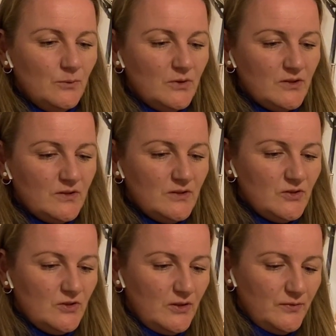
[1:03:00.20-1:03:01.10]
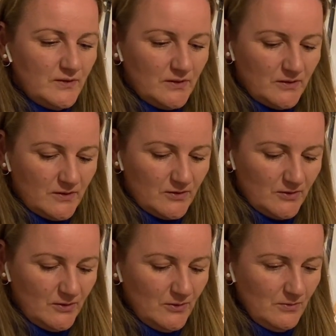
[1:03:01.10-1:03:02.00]
was the softest,
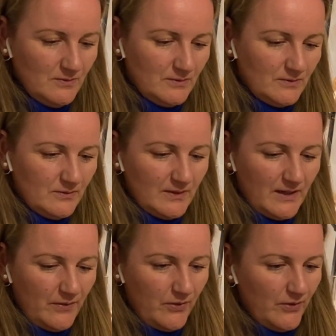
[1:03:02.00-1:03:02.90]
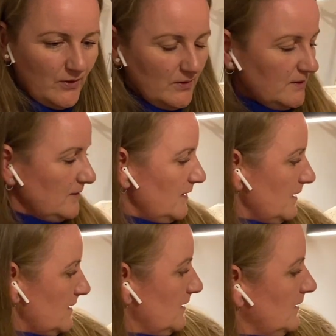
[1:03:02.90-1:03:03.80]
so I thought
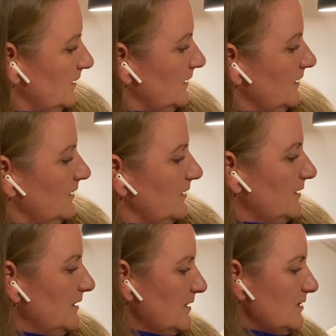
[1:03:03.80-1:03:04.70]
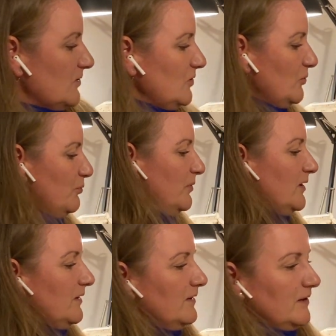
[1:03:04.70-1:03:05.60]
that this could
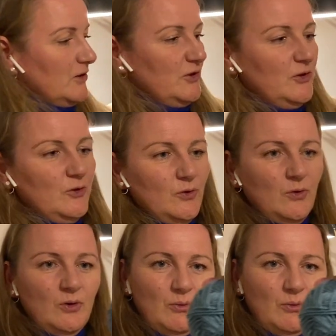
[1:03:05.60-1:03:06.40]
be a new,